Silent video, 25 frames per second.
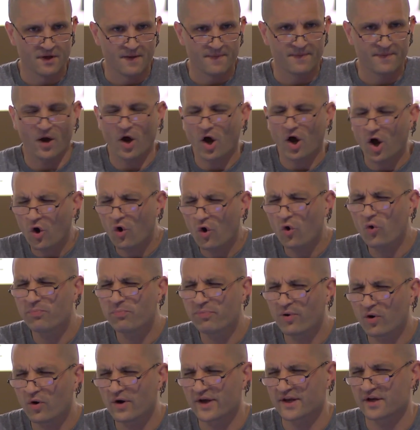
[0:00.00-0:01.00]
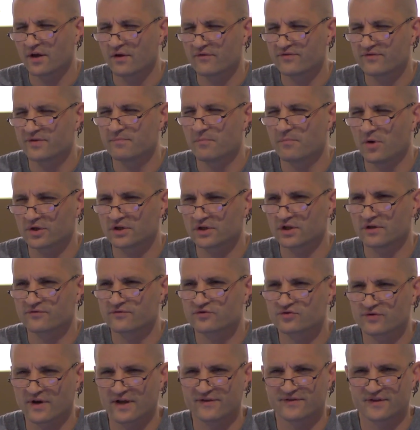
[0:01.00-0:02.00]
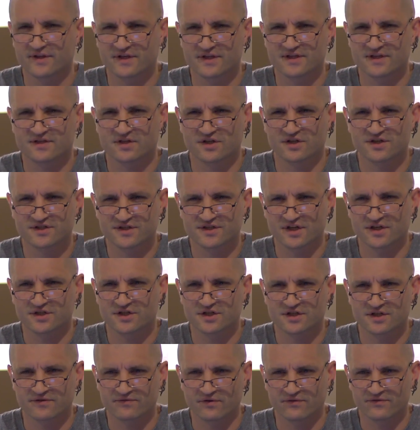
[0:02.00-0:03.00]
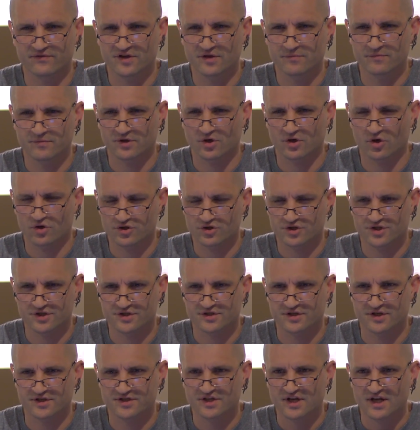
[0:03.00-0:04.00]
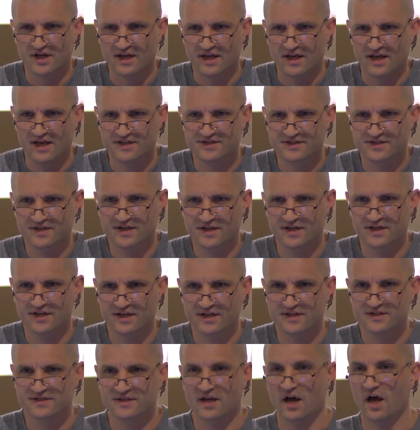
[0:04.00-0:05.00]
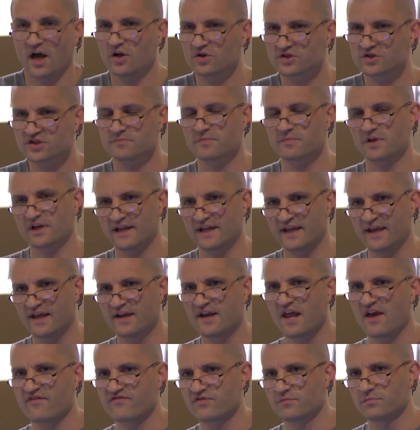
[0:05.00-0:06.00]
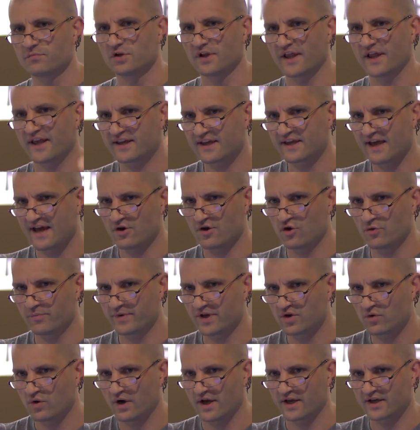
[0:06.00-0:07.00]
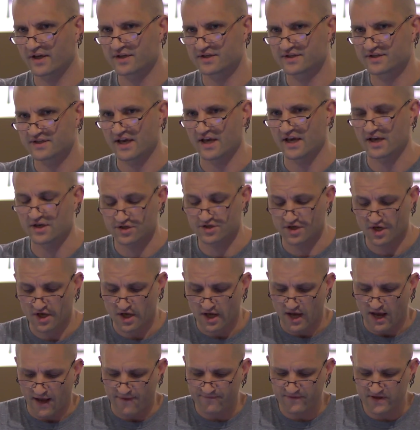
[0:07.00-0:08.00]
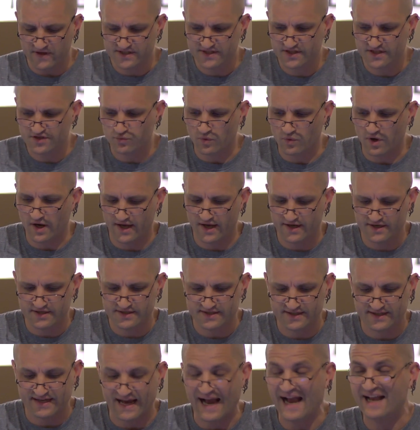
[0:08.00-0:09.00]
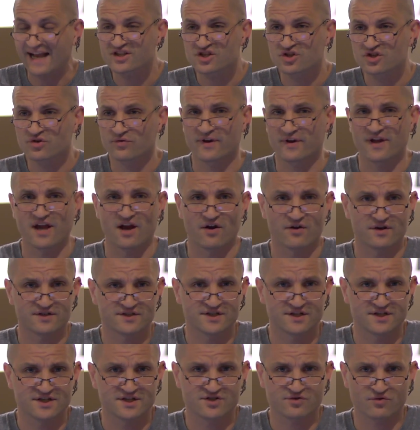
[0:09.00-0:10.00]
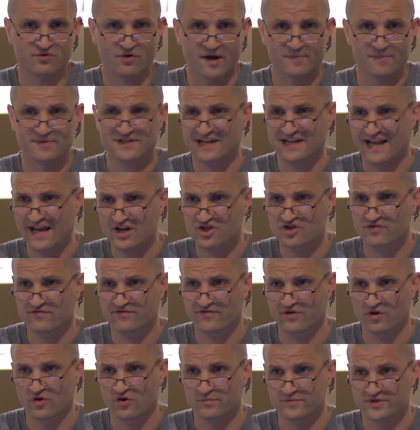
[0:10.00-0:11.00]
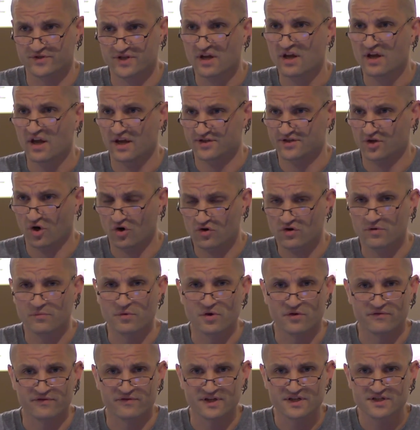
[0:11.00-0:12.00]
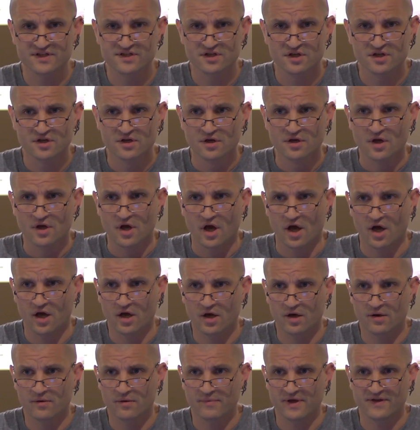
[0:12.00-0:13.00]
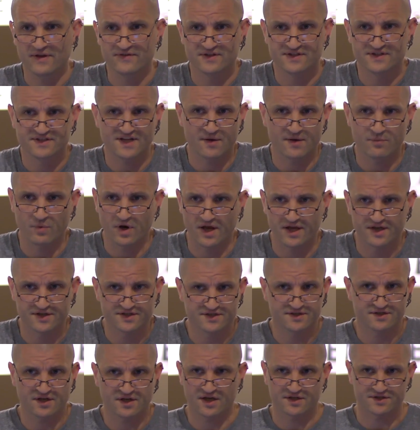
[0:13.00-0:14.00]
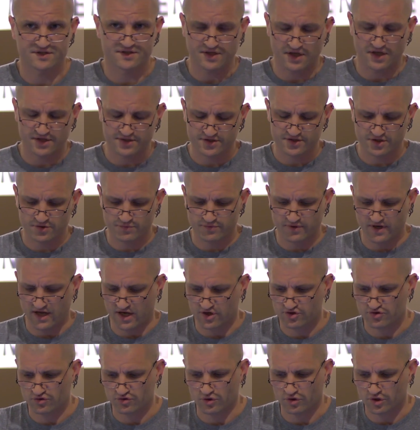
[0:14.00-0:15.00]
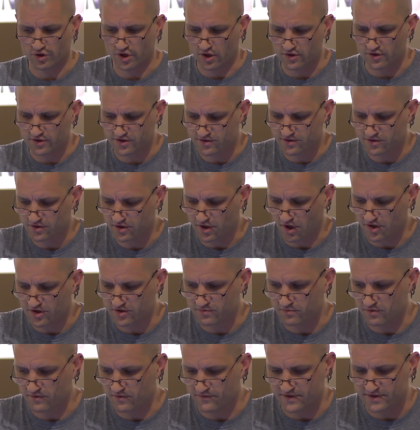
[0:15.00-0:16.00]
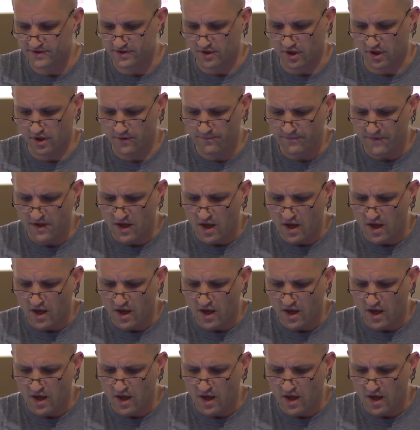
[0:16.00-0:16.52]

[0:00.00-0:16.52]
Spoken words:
The whole point of the model of dread that is constitutive of human consciousness is that it is ultimately ineffable. It cannot be quite contained. And this is why it is a category error to describe slasher films as horror movies in the same way as supernatural or ghost movies are.